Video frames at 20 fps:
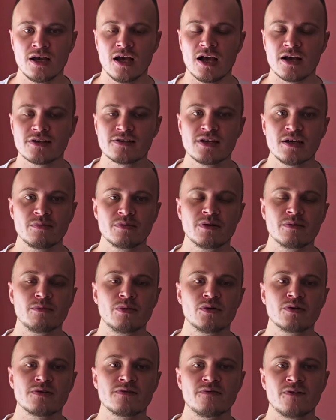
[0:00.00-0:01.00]
except the
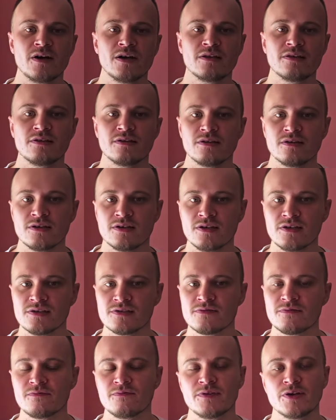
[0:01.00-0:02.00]
boss fight
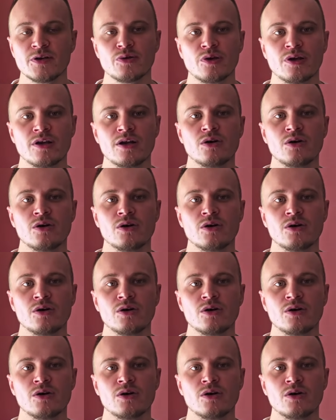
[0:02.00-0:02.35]
is figuring